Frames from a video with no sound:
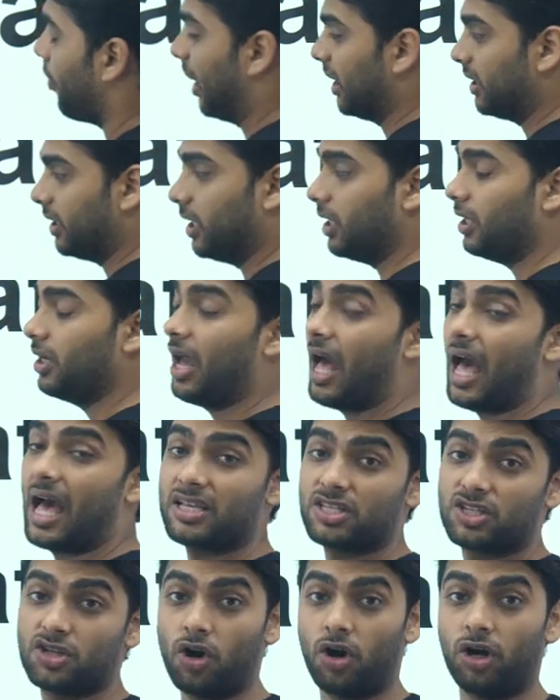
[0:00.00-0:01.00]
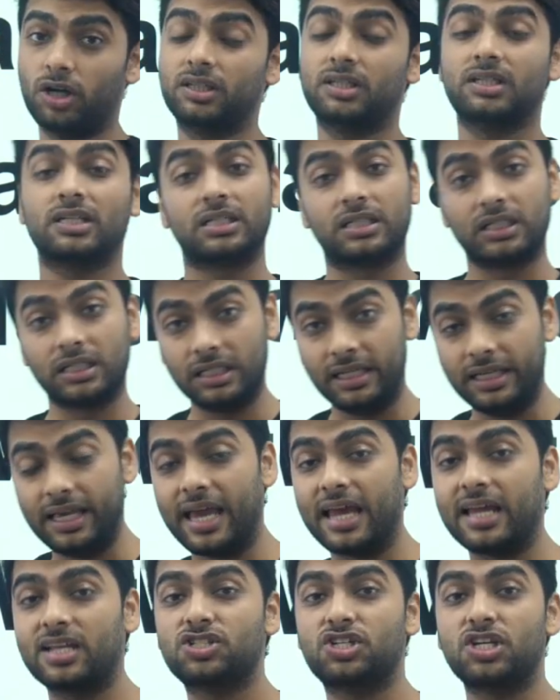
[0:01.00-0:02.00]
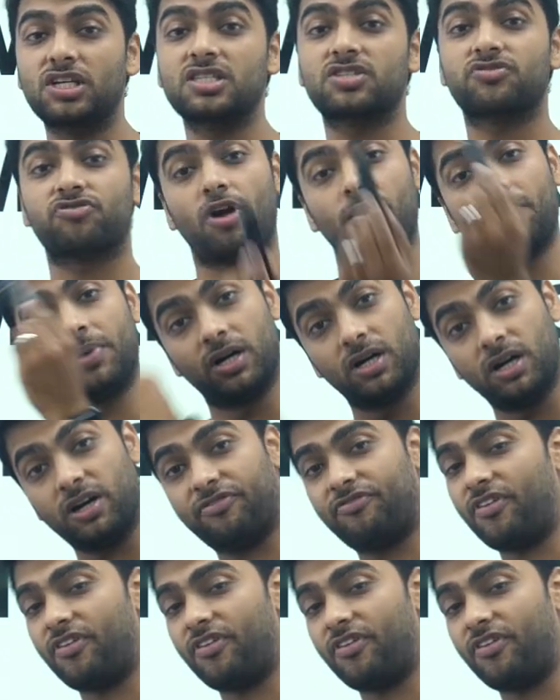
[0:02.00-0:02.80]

mother has got curly hair genes from her